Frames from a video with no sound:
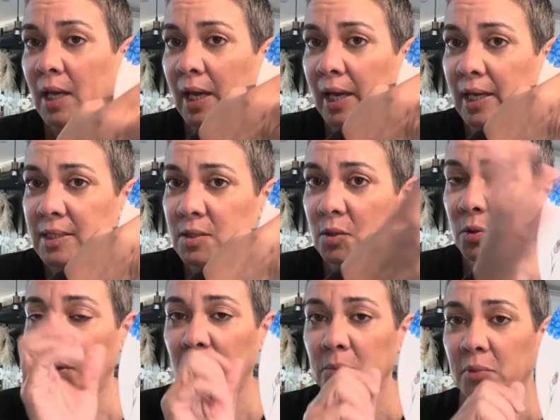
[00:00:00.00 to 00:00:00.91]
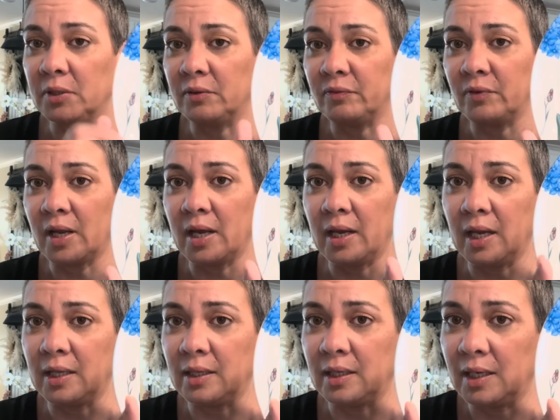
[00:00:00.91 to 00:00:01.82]
has the green butterfly,
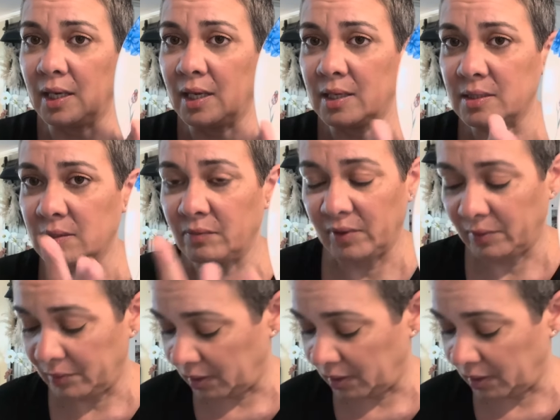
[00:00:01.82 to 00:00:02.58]
and then it has the very,